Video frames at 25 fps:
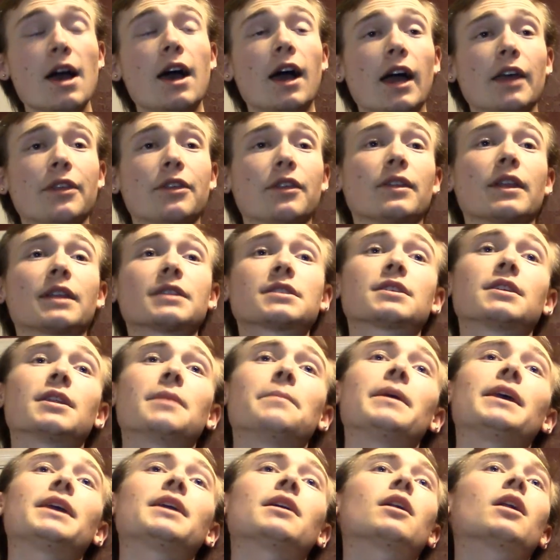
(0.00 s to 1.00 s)
I think that's going to
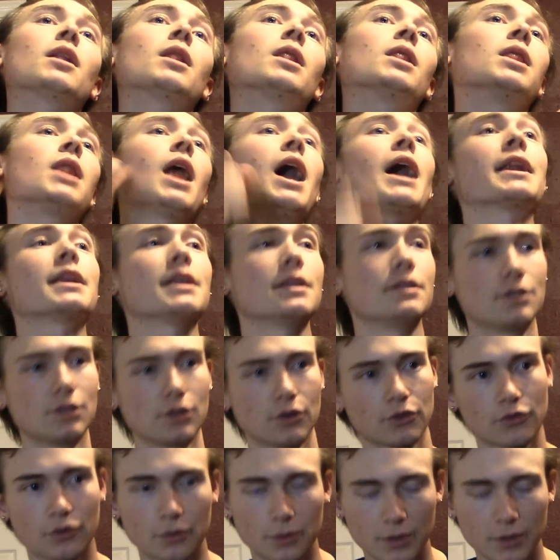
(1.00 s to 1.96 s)
make it a lot easier for